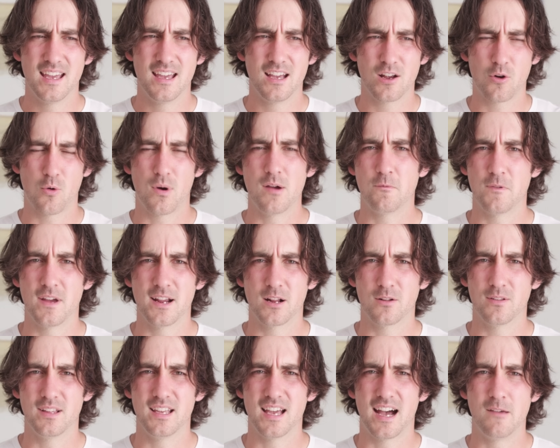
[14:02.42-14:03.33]
quite
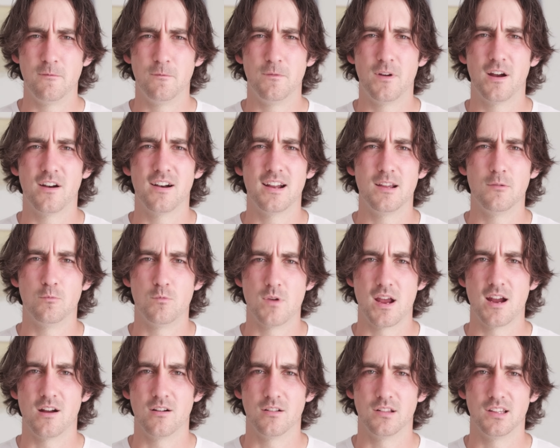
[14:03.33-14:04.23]
frankly, I very
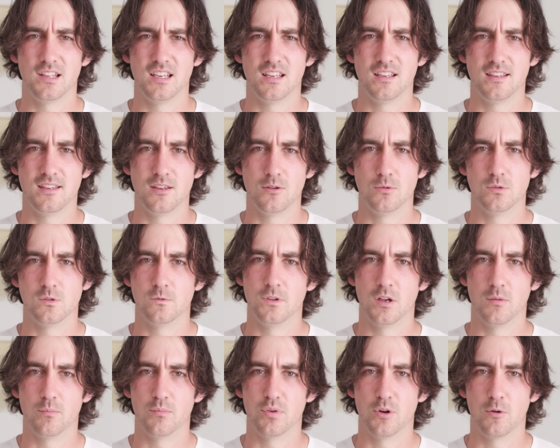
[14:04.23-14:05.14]
rarely use
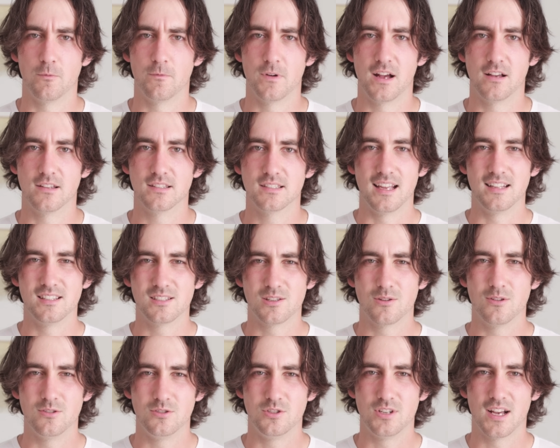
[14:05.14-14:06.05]
film profiles, and so
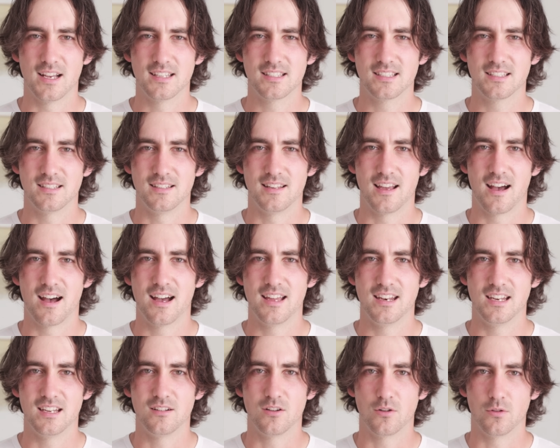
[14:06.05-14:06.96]
they're just
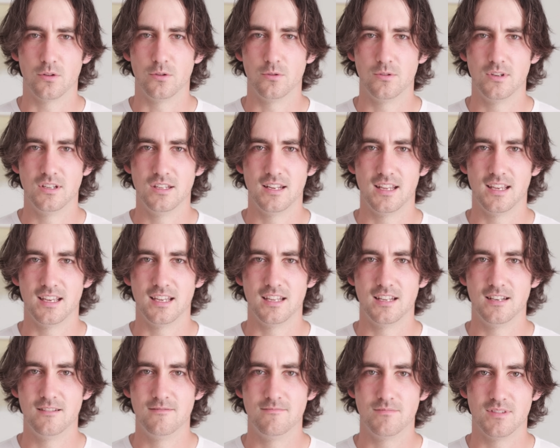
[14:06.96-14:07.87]
not included
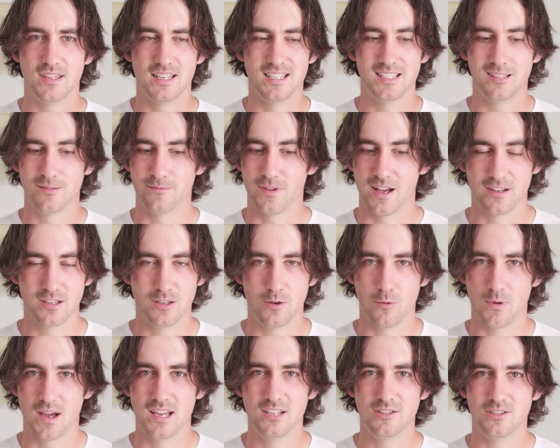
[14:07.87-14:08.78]
in this
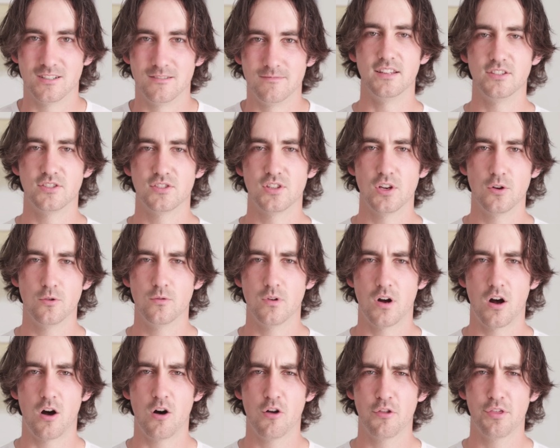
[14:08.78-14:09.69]
evaluation. And
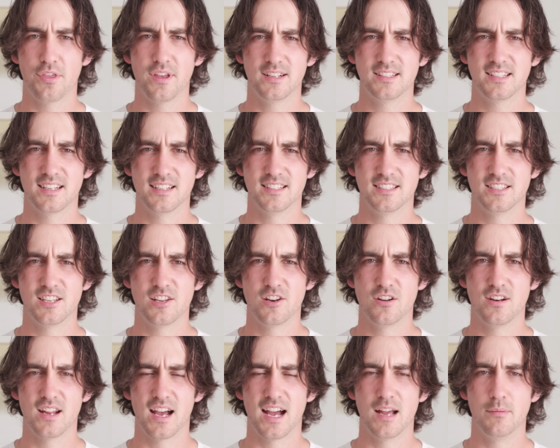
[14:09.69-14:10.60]
so, all things
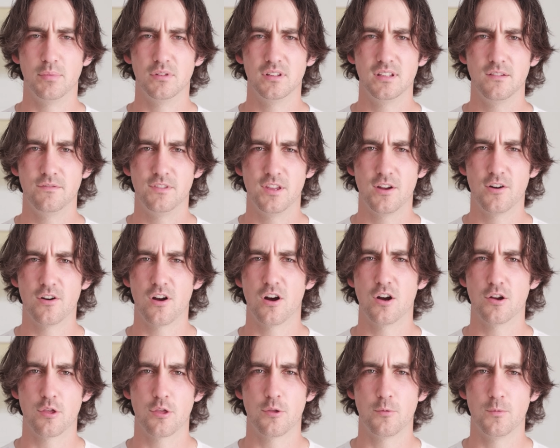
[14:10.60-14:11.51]
considered, I believe there
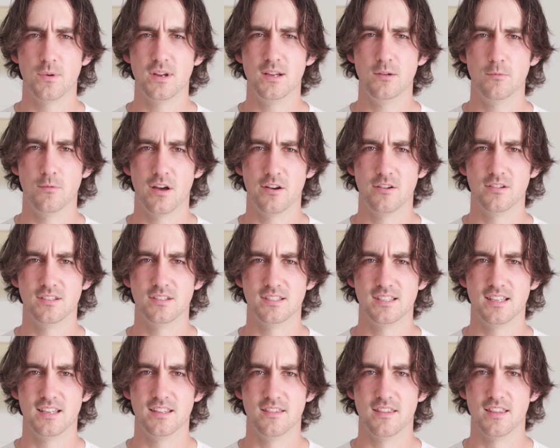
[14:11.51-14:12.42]
are 3 runners
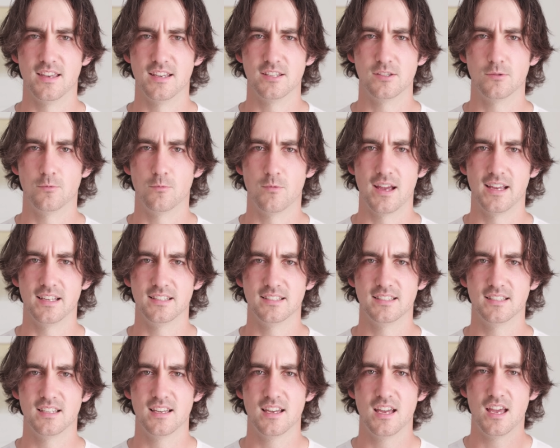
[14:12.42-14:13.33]
in this
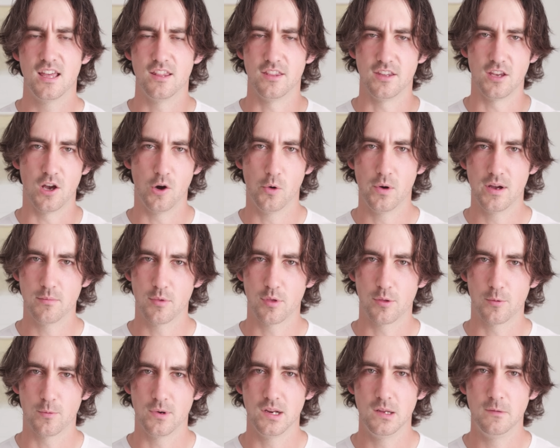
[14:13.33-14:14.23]
race: the
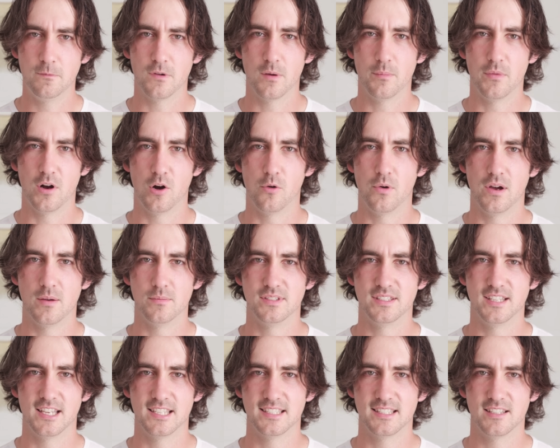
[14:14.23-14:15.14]
OM-3 from OM
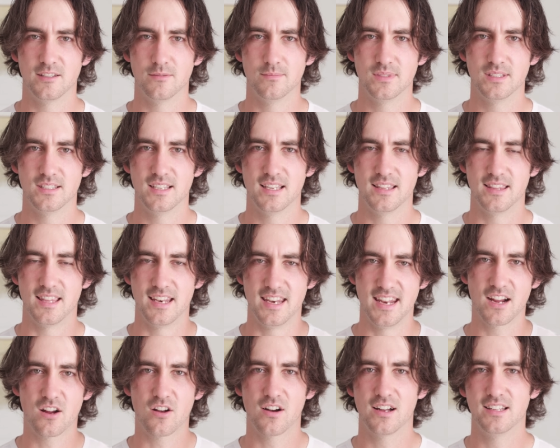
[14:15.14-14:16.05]
Systems, the
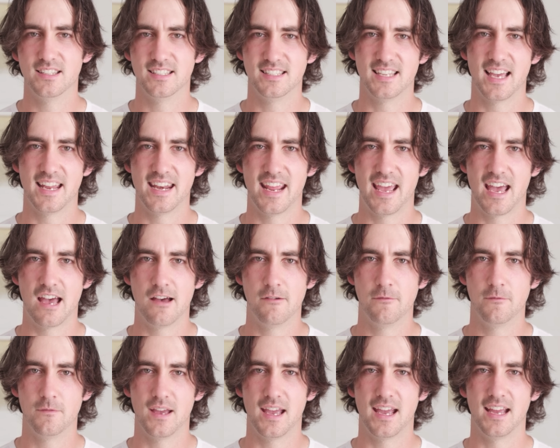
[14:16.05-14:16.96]
Nikon
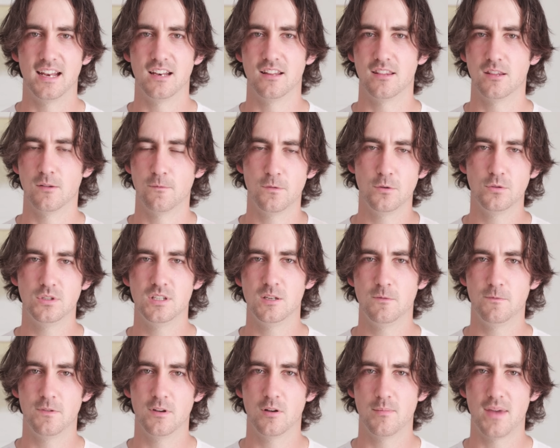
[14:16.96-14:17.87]
ZF, and the
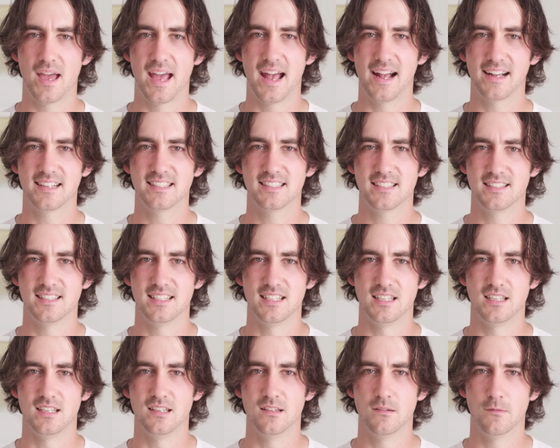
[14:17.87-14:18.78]
Fujifilm
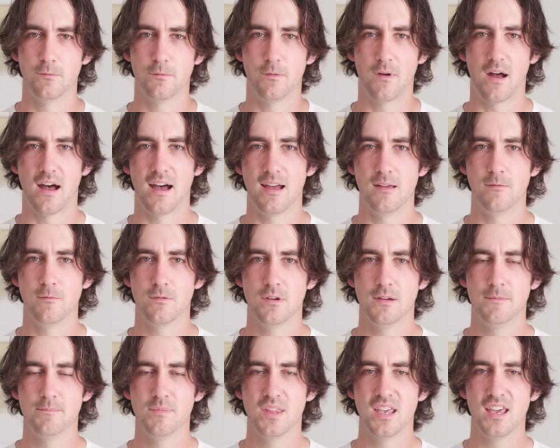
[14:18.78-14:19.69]
X-T5.
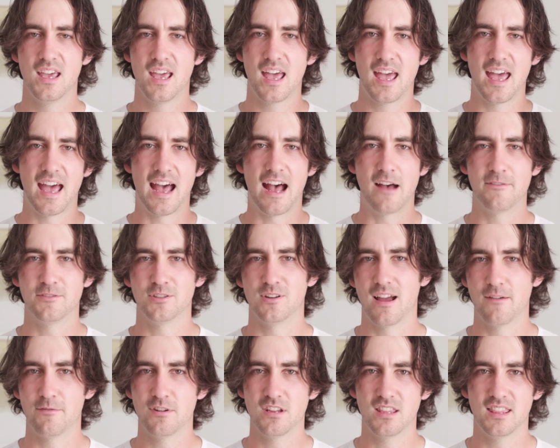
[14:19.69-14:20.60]
After
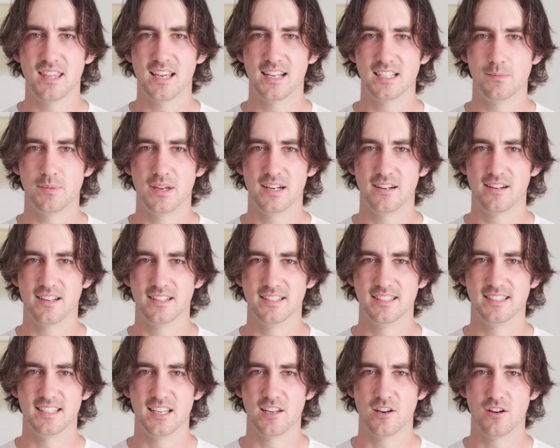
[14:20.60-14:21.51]
everything's been
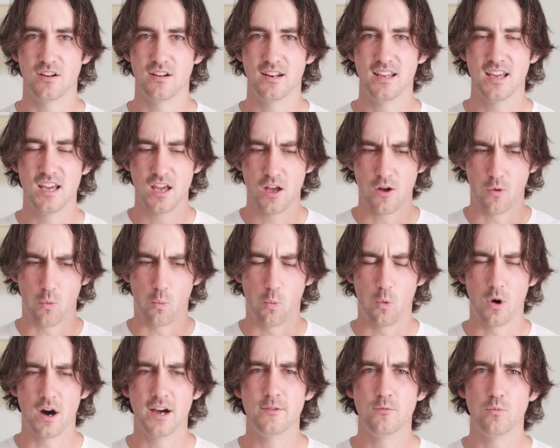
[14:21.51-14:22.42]
considered,
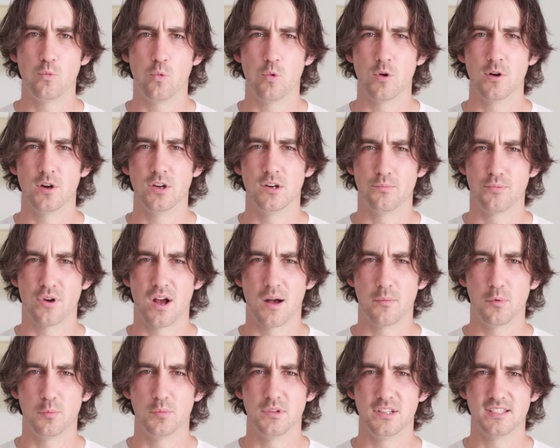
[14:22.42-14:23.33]
one word
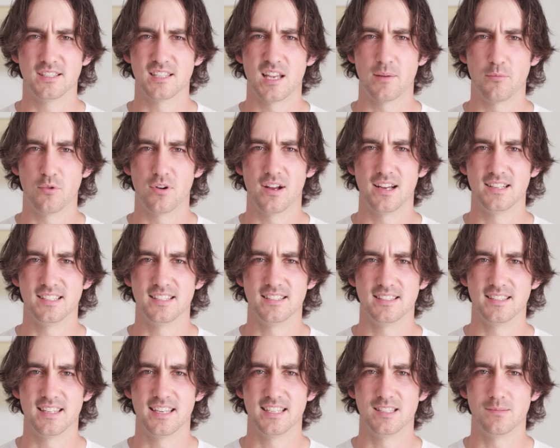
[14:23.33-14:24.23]
probably
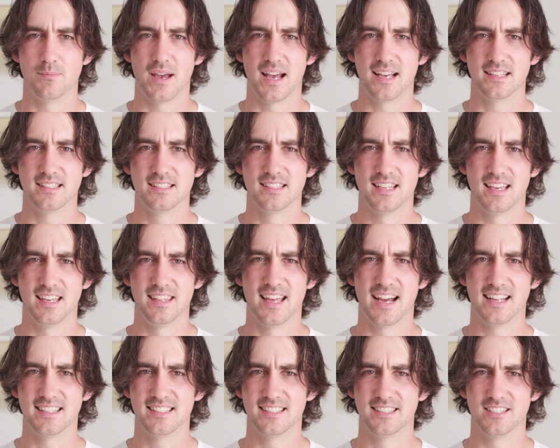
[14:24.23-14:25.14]
summarizes this best, and
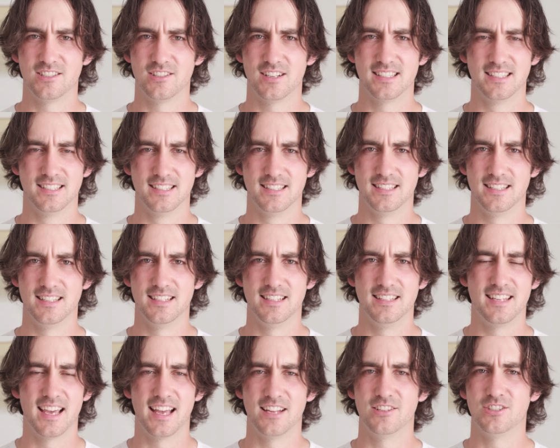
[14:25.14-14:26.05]
that's just
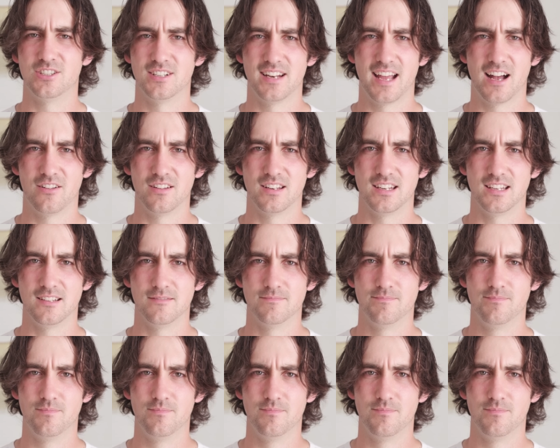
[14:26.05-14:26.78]
intentionality.